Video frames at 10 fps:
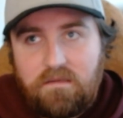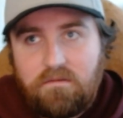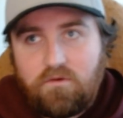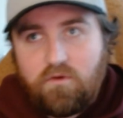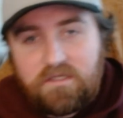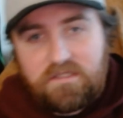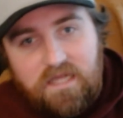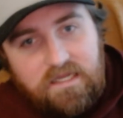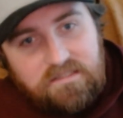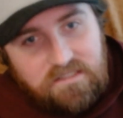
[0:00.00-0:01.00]

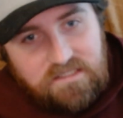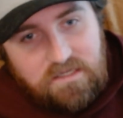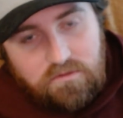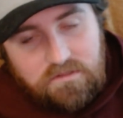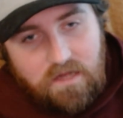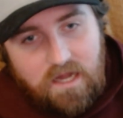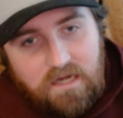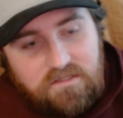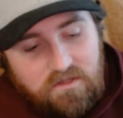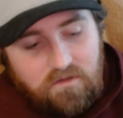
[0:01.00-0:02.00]
criticize the sequels a lot,
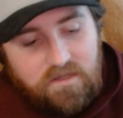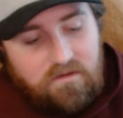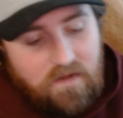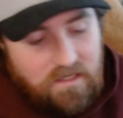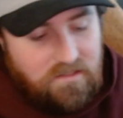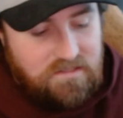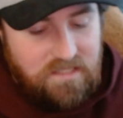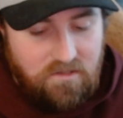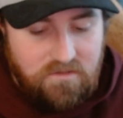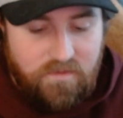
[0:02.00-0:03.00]
and so they don't get a lot of good sales,